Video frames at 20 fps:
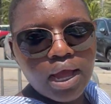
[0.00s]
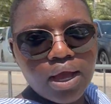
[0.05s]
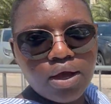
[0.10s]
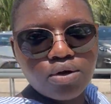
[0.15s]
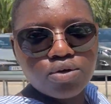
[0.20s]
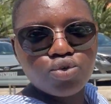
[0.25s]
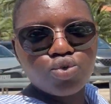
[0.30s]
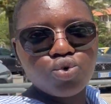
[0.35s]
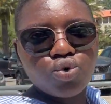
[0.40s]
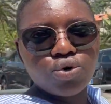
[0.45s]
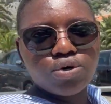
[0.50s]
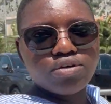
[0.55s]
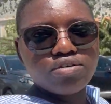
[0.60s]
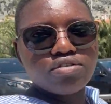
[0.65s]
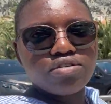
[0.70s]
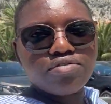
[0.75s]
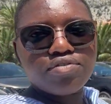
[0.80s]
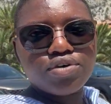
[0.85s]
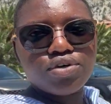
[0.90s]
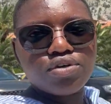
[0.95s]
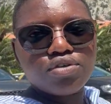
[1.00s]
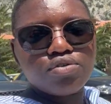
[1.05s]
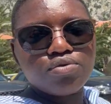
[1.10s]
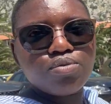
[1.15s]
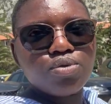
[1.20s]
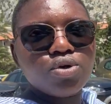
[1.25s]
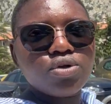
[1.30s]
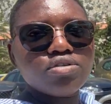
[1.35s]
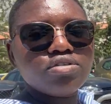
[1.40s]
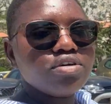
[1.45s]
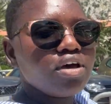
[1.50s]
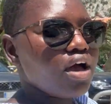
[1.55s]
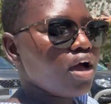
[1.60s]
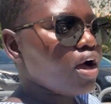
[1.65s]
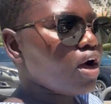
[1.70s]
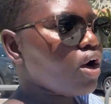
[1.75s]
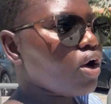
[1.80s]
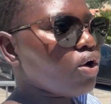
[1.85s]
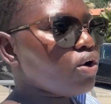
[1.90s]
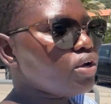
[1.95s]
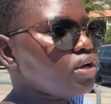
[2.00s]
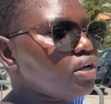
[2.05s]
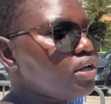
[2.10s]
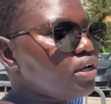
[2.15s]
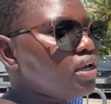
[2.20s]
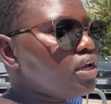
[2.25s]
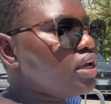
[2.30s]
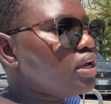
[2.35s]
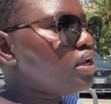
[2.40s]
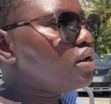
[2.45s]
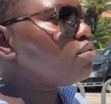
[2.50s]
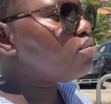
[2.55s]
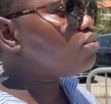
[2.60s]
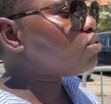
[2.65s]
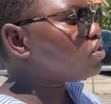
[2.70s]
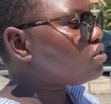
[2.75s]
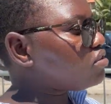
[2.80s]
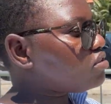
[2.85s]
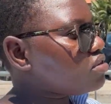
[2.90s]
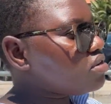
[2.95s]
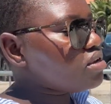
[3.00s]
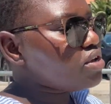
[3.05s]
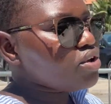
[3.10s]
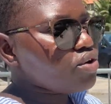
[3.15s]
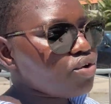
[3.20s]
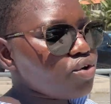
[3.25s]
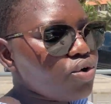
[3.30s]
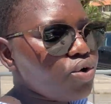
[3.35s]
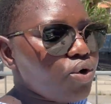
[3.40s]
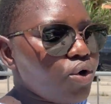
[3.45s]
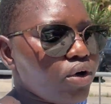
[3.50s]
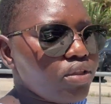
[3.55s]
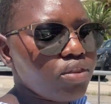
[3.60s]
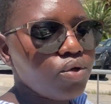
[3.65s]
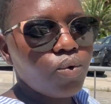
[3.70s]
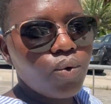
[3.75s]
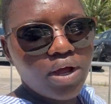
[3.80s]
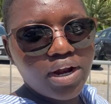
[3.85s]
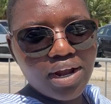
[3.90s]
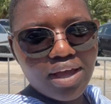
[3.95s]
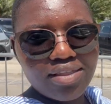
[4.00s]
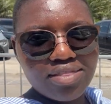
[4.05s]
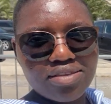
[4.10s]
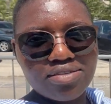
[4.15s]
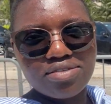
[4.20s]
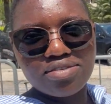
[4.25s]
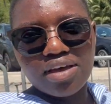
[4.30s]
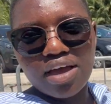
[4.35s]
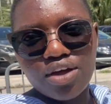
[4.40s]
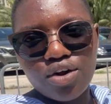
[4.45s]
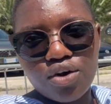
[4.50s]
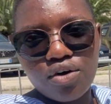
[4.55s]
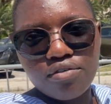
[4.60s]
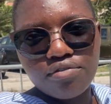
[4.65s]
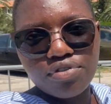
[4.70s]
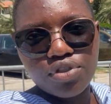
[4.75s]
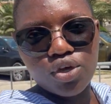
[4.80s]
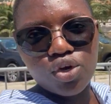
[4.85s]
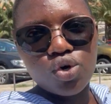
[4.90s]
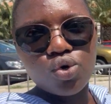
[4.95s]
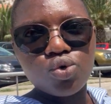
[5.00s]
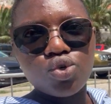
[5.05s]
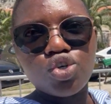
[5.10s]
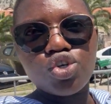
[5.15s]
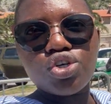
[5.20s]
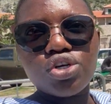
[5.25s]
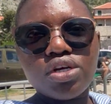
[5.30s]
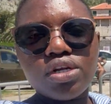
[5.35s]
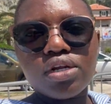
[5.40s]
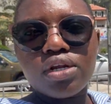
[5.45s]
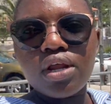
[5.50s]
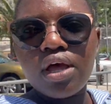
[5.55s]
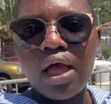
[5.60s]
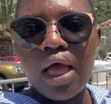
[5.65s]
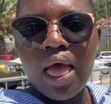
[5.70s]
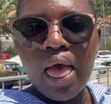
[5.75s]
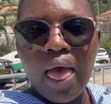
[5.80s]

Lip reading: Kotor is a very small town in Montenegro on the one other side of the ocean.